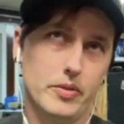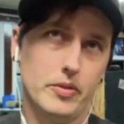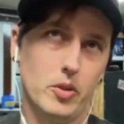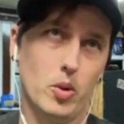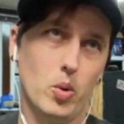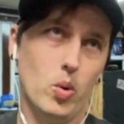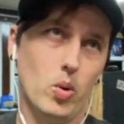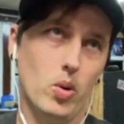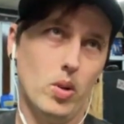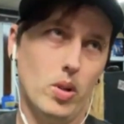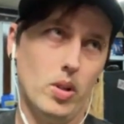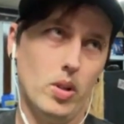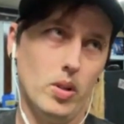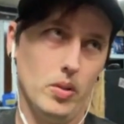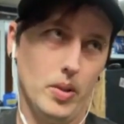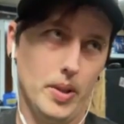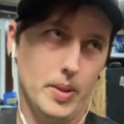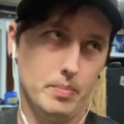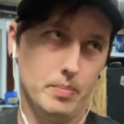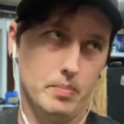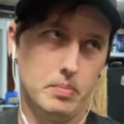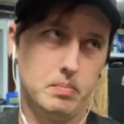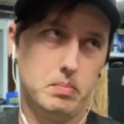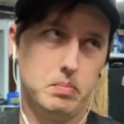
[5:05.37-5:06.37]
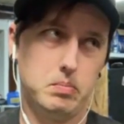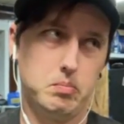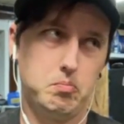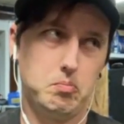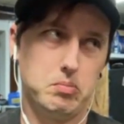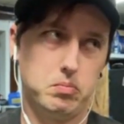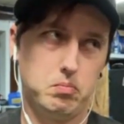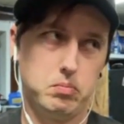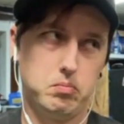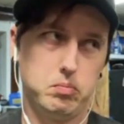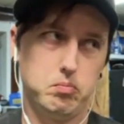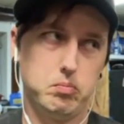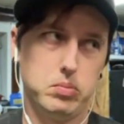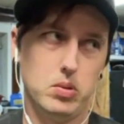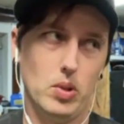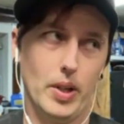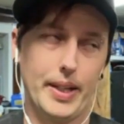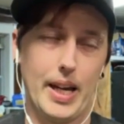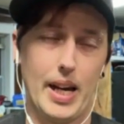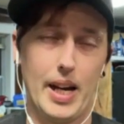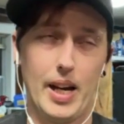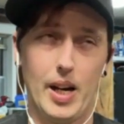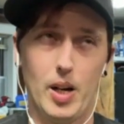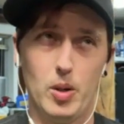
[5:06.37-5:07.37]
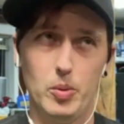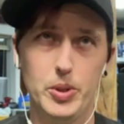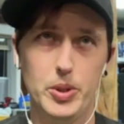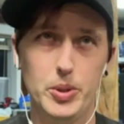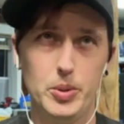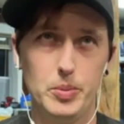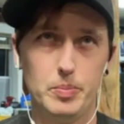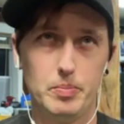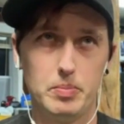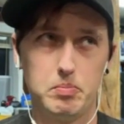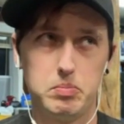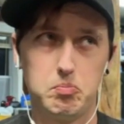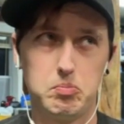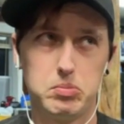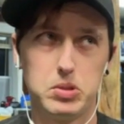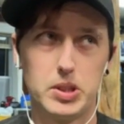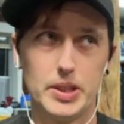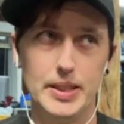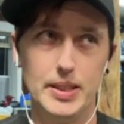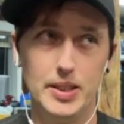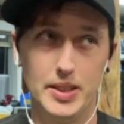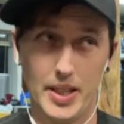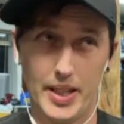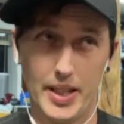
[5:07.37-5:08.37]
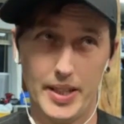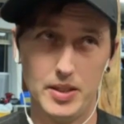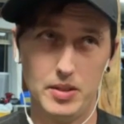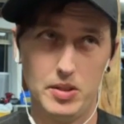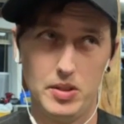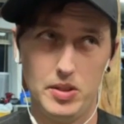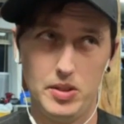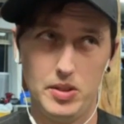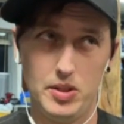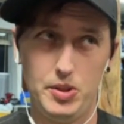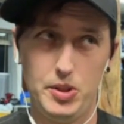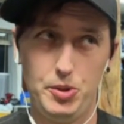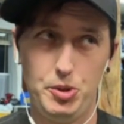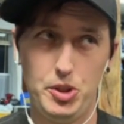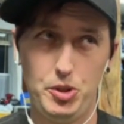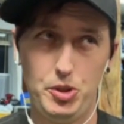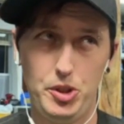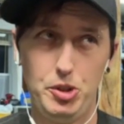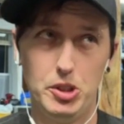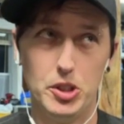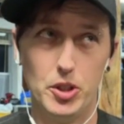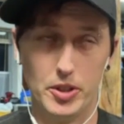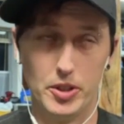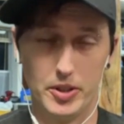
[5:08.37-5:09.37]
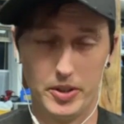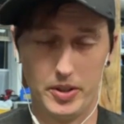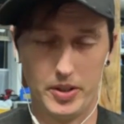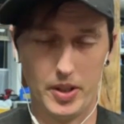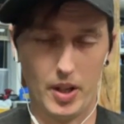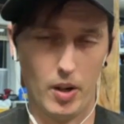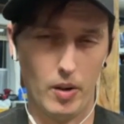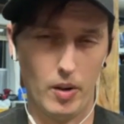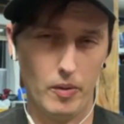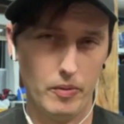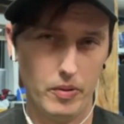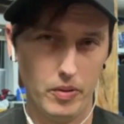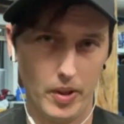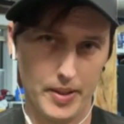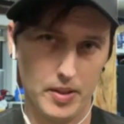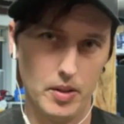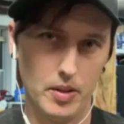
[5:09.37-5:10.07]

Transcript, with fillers: look for like, like how you present yourself.